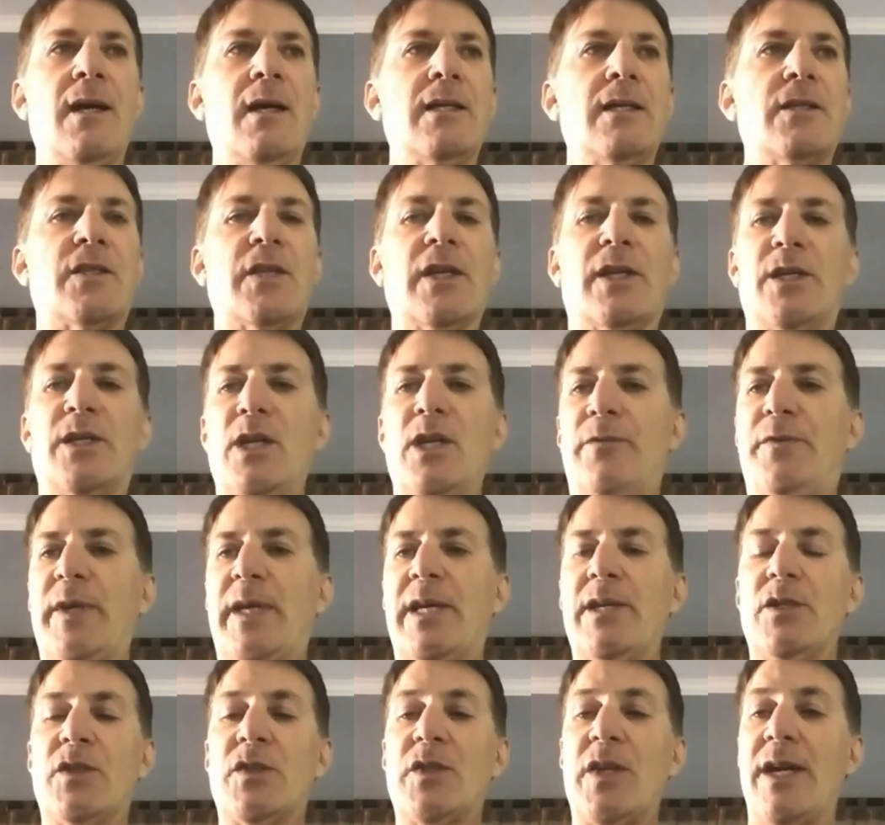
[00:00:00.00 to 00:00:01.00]

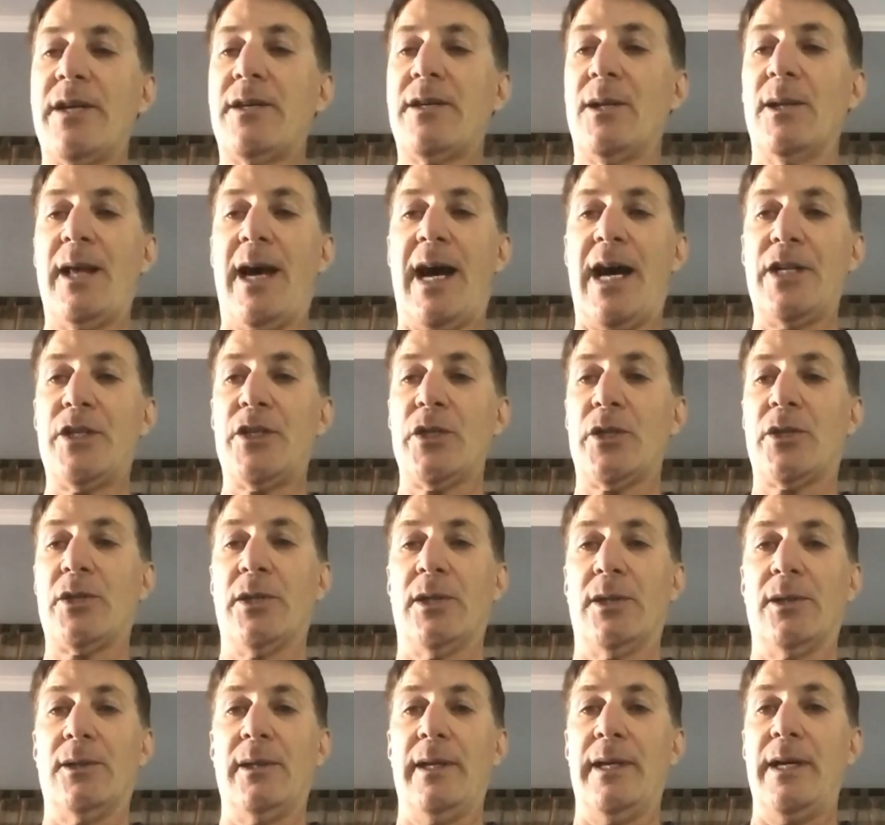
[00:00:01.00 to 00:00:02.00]
significant
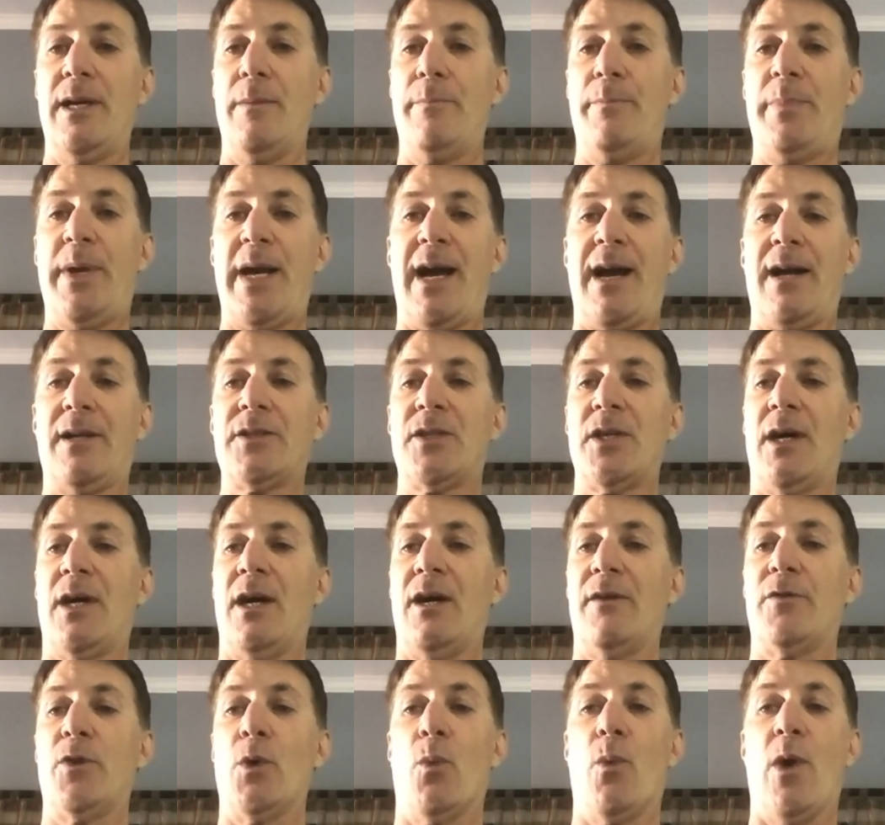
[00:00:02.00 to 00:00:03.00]
psychological impact
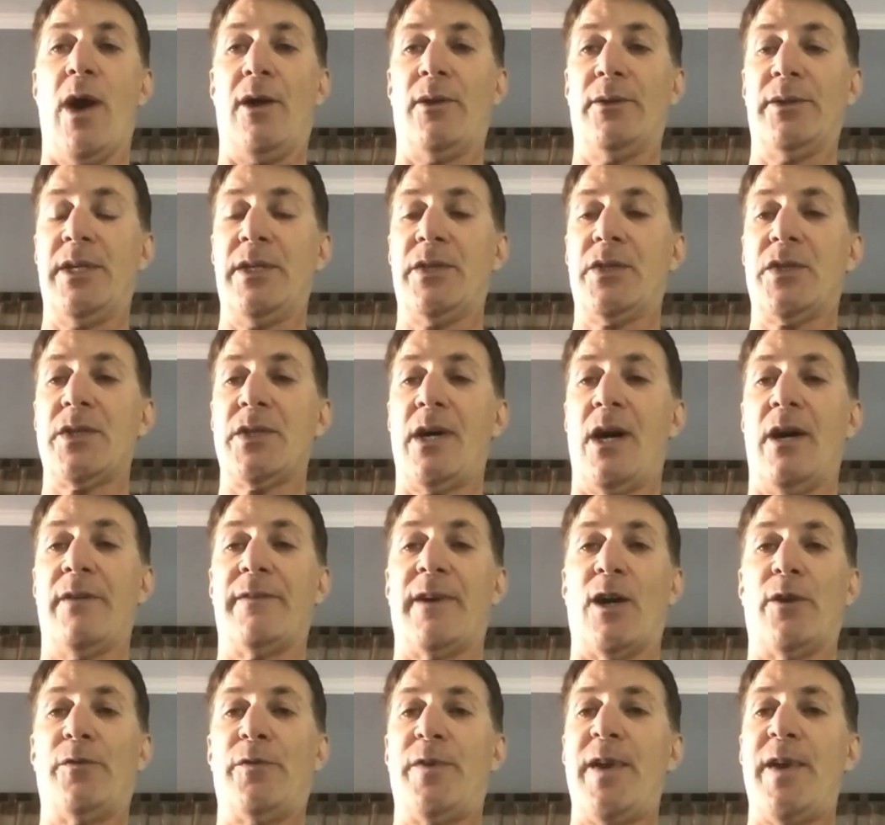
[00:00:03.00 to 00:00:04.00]
of the wellness of
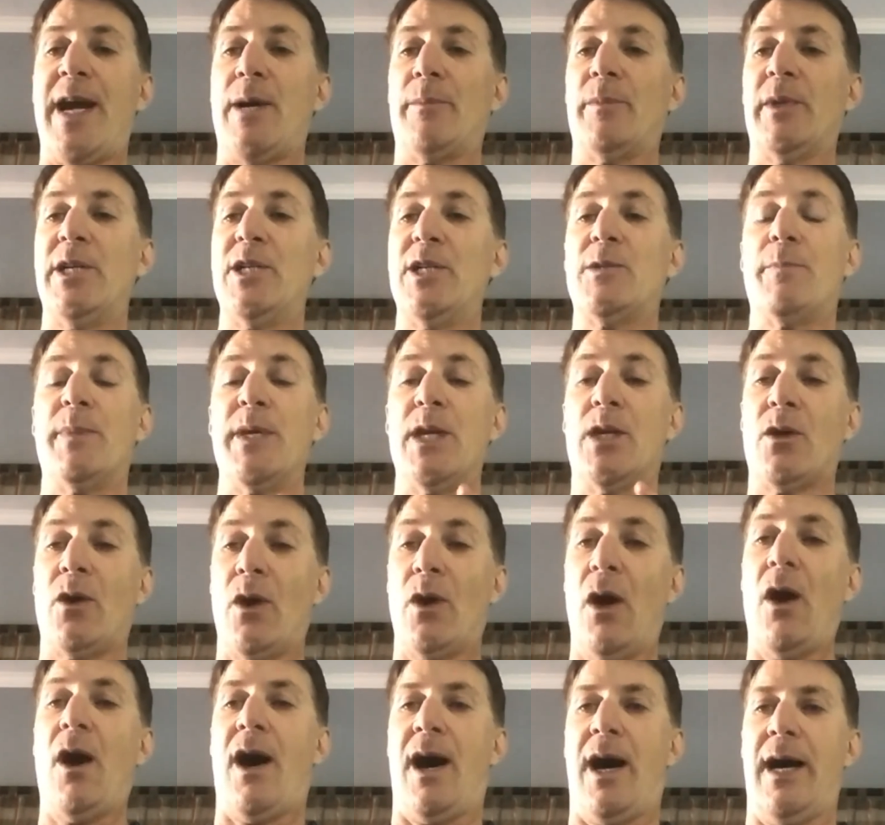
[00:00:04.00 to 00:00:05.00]
our families,
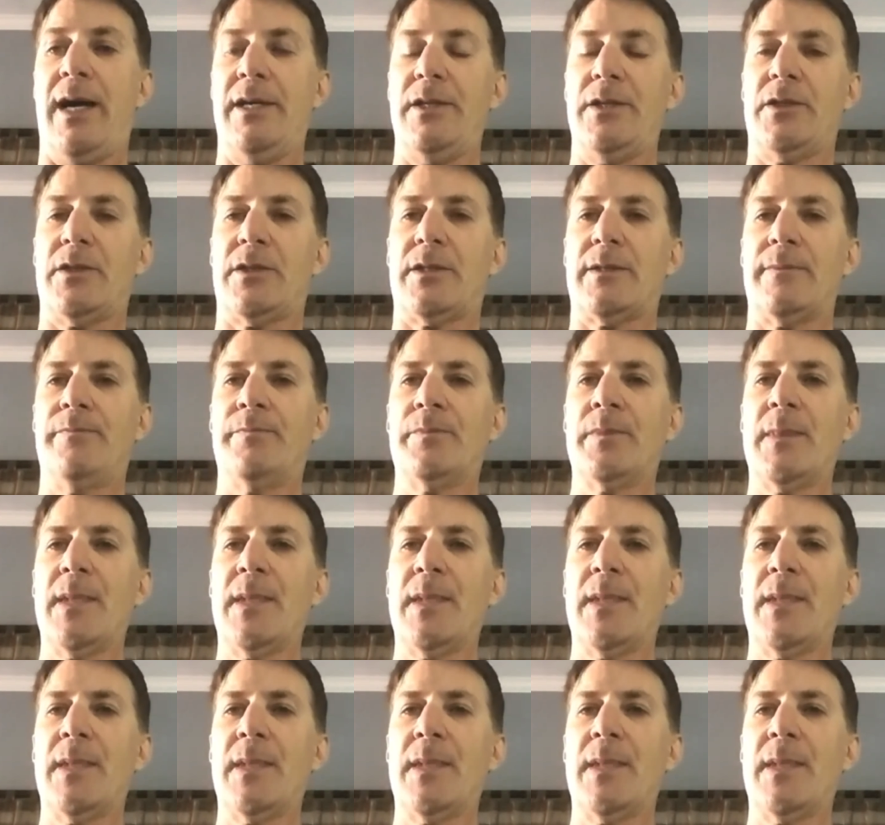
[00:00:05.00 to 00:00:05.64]
because